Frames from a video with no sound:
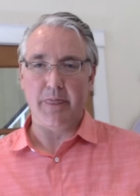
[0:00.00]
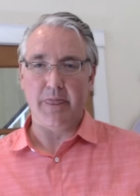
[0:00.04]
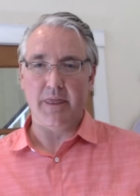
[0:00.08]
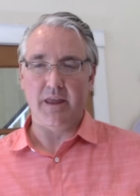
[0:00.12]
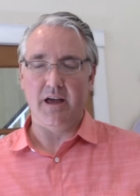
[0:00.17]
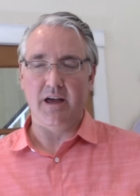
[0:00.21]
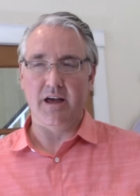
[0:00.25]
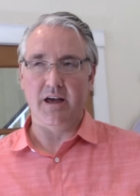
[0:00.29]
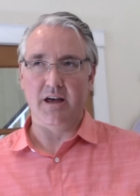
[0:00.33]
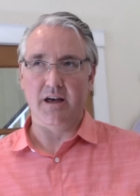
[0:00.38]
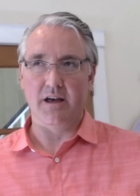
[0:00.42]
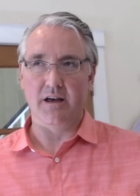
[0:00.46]

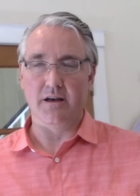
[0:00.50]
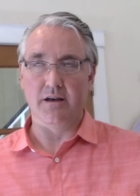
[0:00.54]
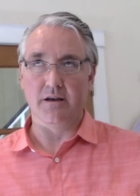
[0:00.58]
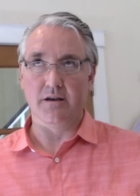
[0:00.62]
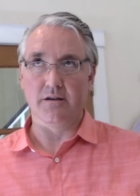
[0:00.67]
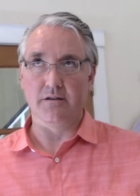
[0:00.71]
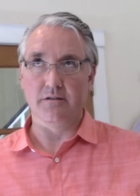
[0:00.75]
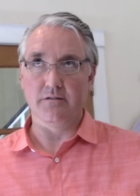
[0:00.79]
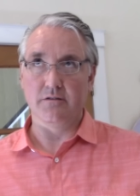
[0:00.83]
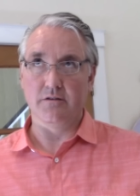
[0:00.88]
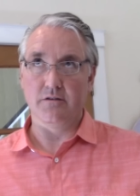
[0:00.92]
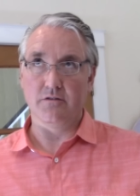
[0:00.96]

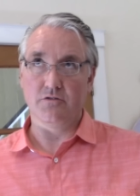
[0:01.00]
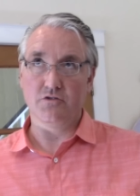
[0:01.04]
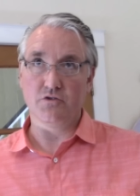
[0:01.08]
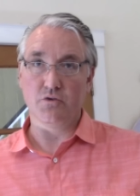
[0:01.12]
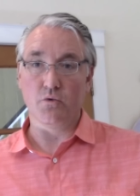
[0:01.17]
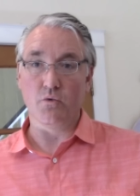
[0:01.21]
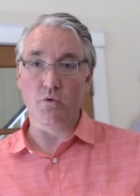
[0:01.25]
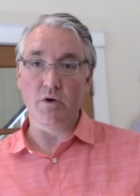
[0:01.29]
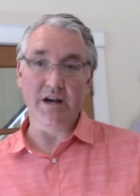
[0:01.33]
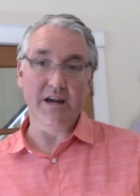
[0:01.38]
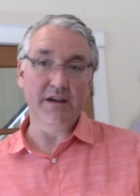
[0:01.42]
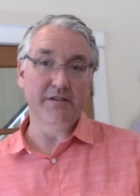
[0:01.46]
uh,
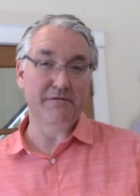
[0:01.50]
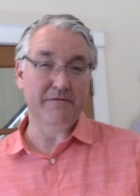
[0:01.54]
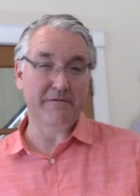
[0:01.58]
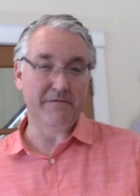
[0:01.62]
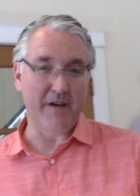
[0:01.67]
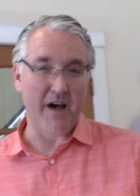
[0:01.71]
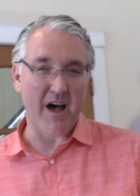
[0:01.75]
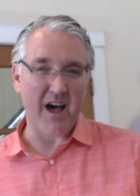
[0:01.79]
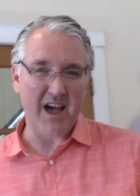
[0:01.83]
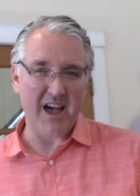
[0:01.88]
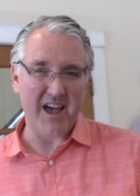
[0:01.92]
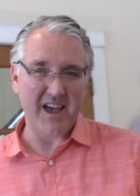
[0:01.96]

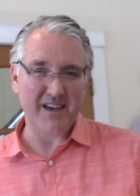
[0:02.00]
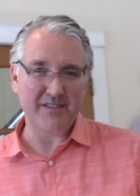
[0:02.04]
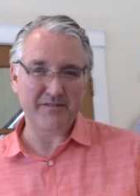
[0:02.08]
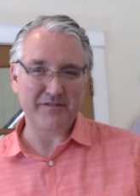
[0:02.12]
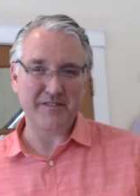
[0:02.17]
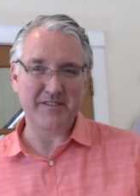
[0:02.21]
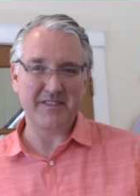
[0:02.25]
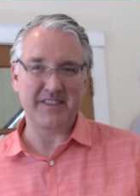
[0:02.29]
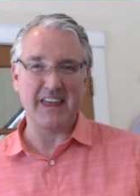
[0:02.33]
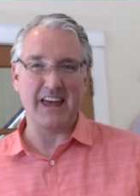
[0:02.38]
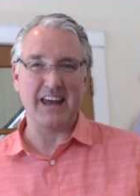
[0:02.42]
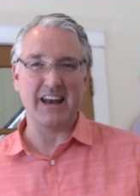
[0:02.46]

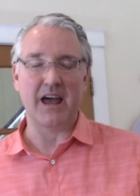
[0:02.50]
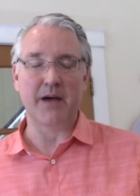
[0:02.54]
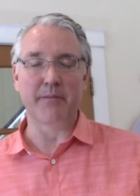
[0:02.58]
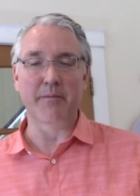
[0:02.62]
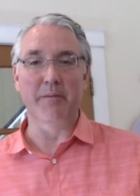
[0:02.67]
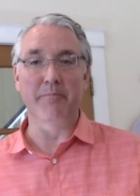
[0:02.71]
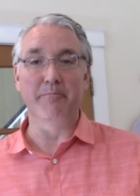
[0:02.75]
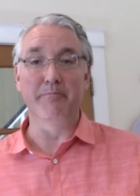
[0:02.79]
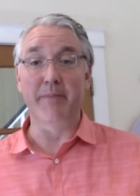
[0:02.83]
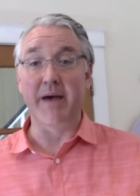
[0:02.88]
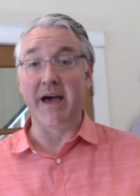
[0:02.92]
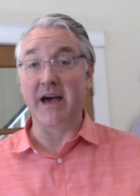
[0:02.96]
25 that I'm
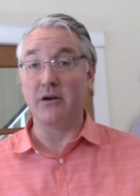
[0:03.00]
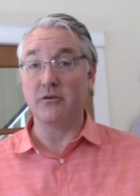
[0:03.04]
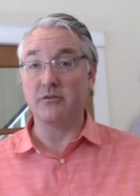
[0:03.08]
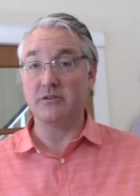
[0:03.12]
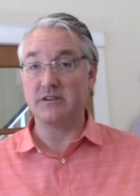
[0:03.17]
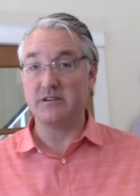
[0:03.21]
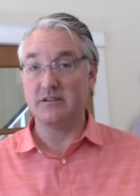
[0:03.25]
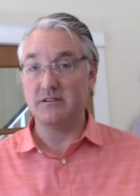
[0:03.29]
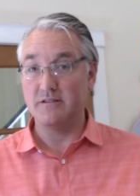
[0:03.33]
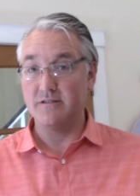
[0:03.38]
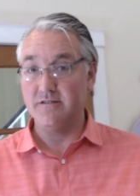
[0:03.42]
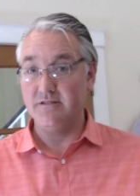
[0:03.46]

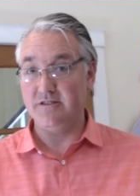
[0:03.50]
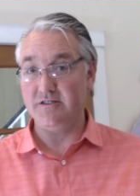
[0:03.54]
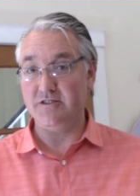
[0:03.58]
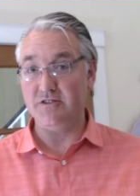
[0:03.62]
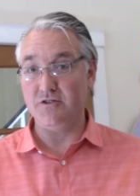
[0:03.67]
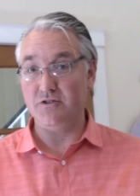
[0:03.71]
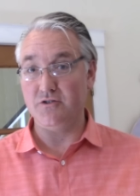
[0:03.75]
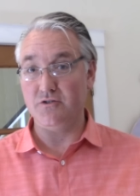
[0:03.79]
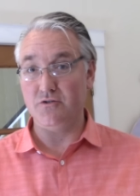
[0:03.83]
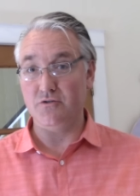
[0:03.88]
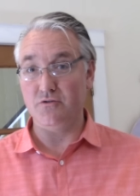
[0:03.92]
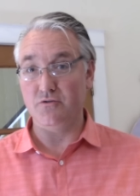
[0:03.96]
about
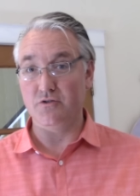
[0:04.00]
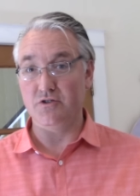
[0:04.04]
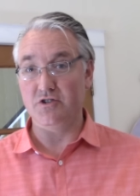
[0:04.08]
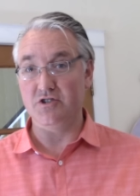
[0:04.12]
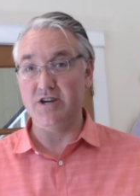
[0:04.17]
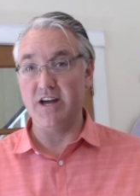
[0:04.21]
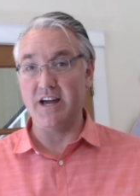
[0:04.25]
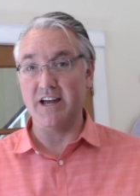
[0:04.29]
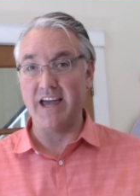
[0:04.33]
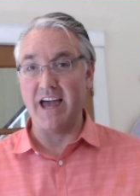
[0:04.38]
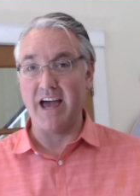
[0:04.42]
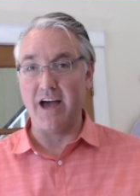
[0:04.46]
to
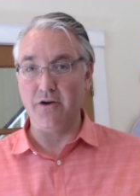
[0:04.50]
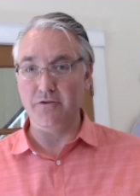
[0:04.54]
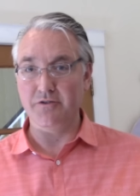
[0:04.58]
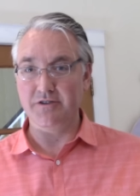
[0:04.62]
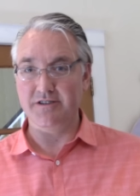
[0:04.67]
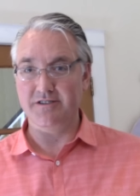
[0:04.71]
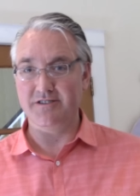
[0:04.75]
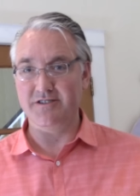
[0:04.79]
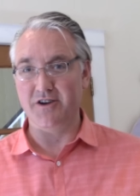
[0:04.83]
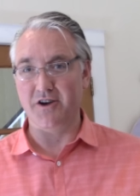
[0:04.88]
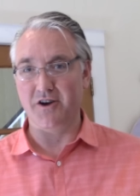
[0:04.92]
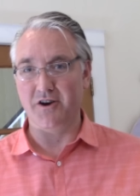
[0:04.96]
check out
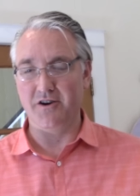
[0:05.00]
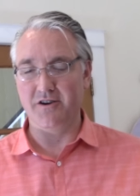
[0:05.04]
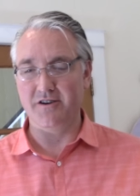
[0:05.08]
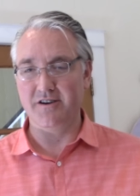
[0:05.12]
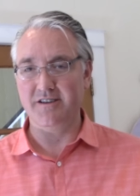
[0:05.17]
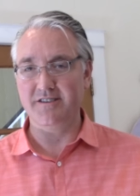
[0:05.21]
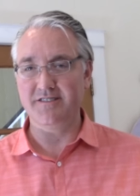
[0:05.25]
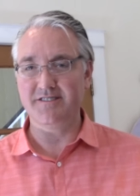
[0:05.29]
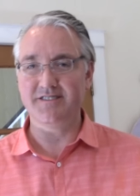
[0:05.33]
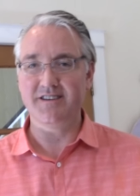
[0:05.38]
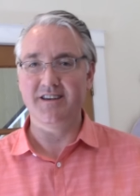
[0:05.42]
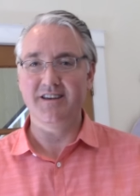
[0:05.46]
to
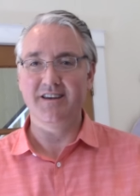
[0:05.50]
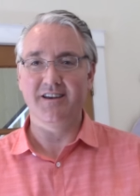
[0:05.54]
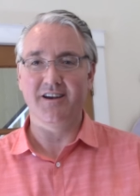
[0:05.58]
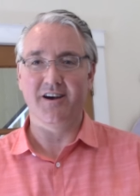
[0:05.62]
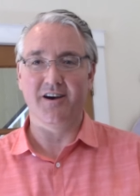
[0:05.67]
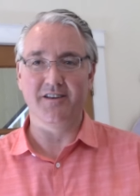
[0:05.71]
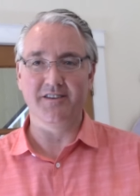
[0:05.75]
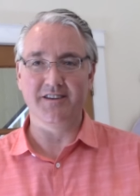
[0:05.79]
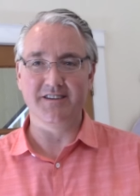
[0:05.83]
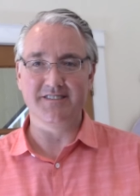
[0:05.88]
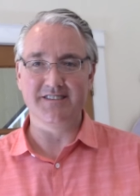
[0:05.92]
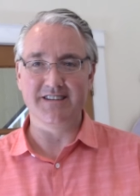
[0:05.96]
artists
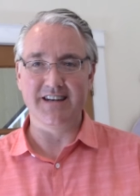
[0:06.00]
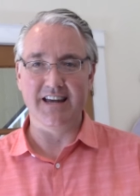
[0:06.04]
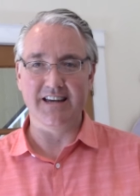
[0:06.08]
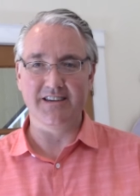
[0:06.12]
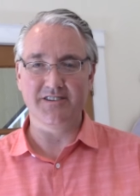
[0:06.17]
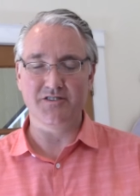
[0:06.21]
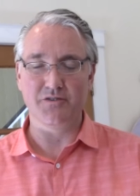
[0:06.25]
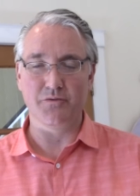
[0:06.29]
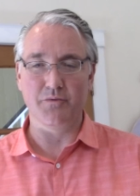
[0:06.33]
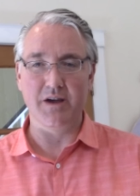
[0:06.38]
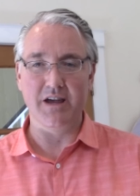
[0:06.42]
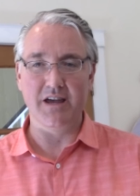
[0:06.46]
on this
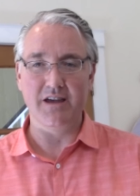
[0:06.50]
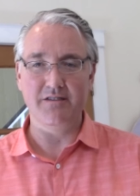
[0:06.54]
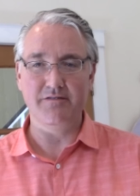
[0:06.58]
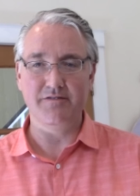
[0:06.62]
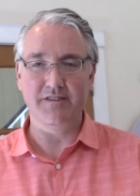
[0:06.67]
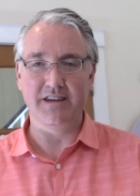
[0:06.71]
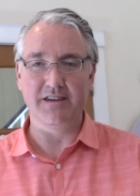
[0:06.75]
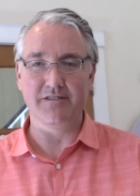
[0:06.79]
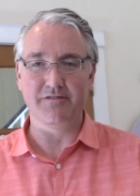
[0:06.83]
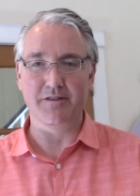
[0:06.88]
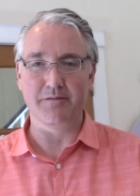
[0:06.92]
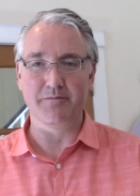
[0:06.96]
next
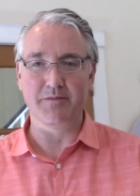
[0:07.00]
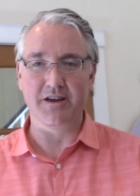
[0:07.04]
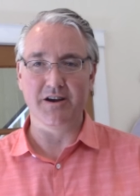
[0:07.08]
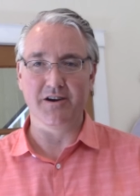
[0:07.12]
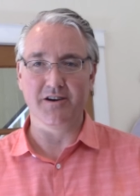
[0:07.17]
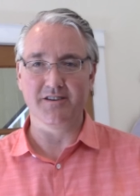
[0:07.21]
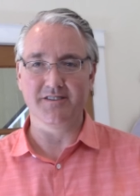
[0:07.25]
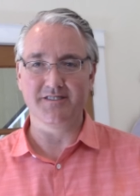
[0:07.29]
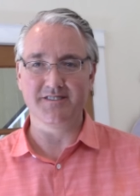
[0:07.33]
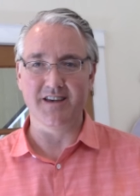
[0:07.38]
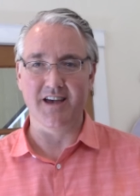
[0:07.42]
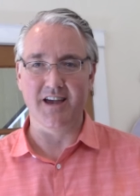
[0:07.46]
wave, give them
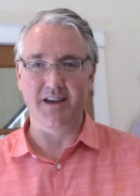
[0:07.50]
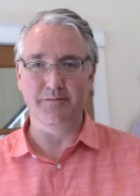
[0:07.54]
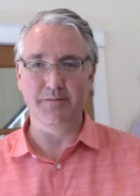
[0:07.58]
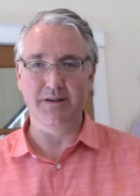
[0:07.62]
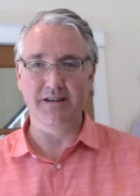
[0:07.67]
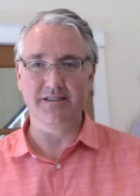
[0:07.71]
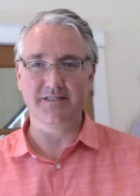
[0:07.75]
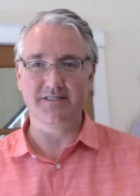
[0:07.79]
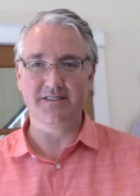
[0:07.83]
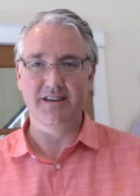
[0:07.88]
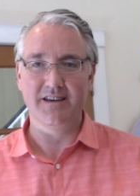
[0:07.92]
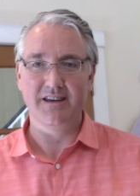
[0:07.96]
their
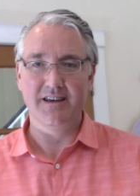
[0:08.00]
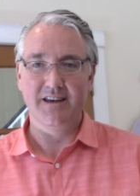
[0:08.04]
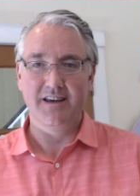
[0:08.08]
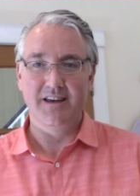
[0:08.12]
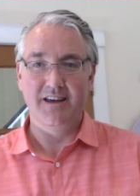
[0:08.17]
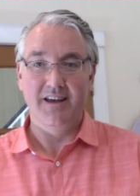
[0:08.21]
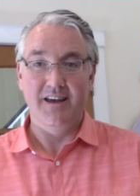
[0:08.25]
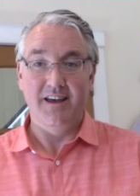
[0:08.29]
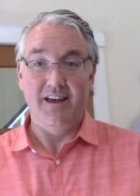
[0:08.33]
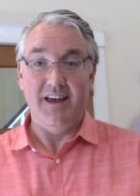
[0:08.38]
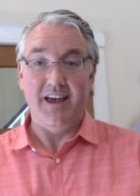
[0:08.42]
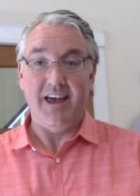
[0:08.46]
assignments.
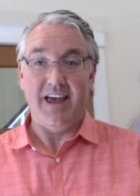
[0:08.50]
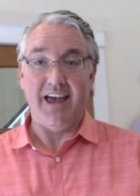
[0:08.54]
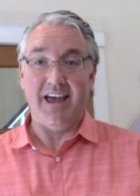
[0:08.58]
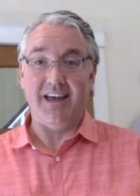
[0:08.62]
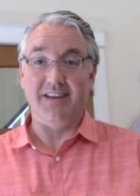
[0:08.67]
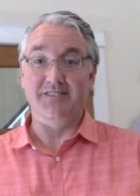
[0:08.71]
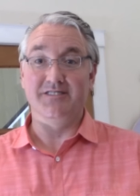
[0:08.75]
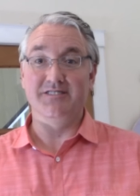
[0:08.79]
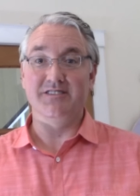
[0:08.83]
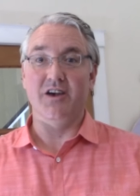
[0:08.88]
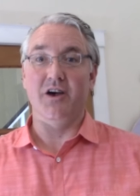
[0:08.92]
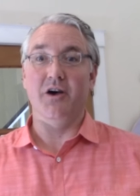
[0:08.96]

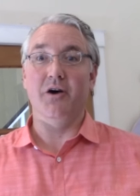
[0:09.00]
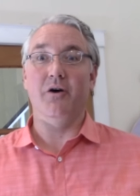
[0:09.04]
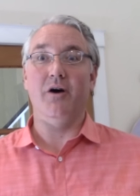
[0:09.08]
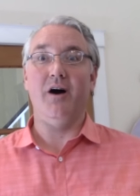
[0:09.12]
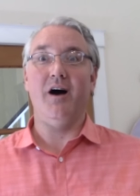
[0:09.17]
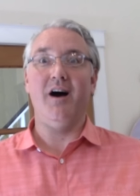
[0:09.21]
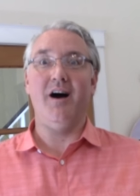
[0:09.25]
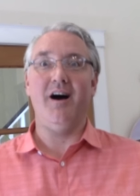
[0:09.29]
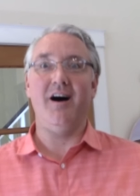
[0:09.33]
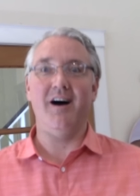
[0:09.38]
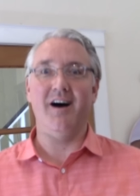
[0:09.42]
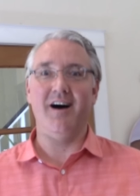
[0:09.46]
And so,
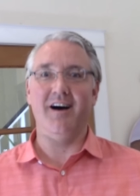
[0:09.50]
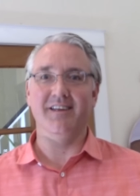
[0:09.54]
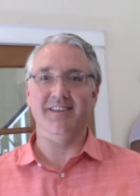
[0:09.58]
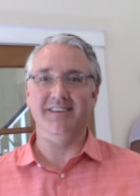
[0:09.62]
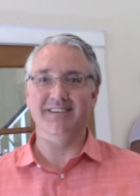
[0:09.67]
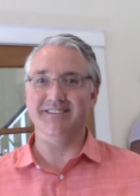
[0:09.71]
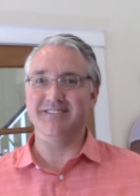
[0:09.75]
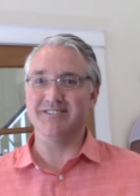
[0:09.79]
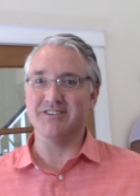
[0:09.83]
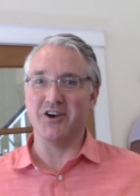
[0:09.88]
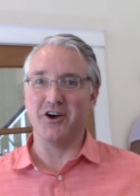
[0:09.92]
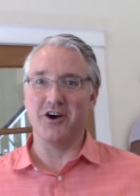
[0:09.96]
ah,
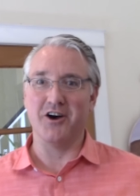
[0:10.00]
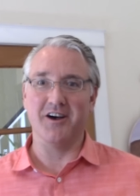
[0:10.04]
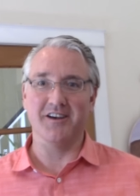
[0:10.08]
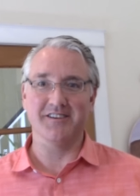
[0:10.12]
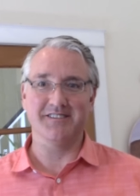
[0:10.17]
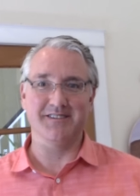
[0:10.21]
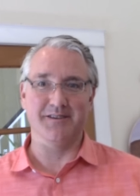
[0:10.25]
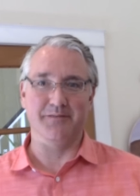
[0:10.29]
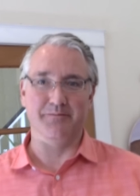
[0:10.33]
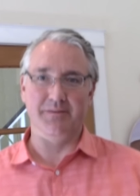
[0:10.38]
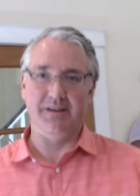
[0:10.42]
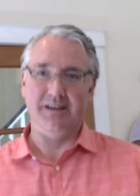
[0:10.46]
this is
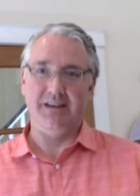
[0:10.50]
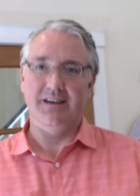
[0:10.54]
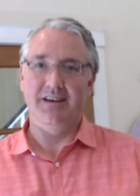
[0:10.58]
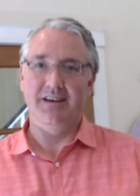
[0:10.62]
awesome.